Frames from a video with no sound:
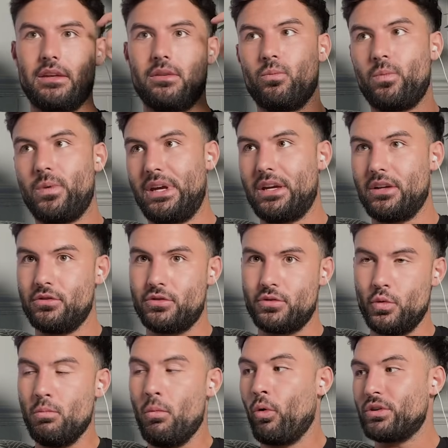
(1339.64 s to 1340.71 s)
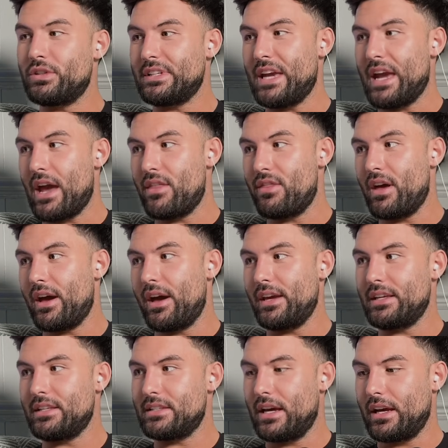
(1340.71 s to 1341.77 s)
We can do more together.
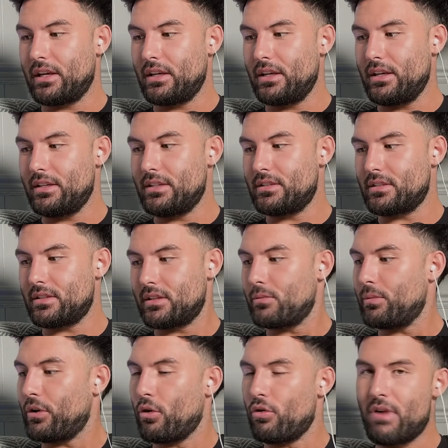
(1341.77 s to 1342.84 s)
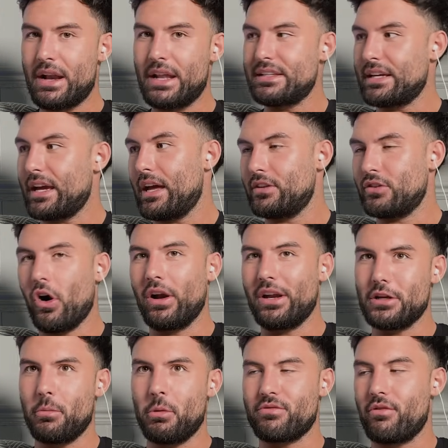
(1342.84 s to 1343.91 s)
We can go running together. Dolly's
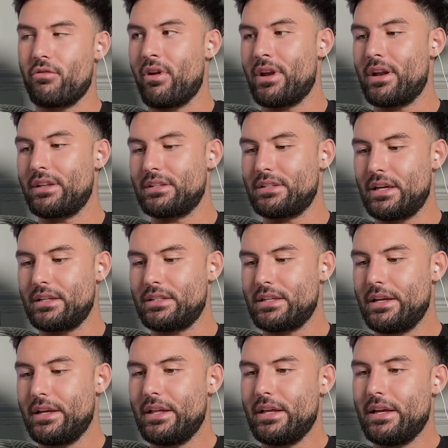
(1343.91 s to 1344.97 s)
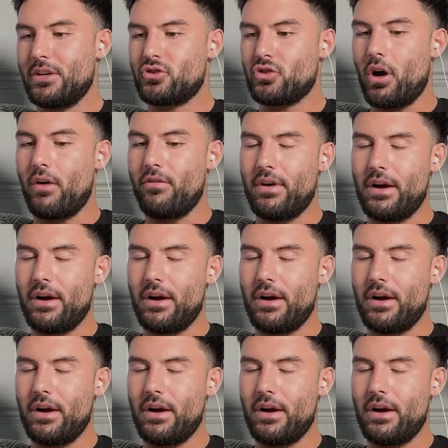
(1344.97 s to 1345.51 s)
not much of a runner these days. So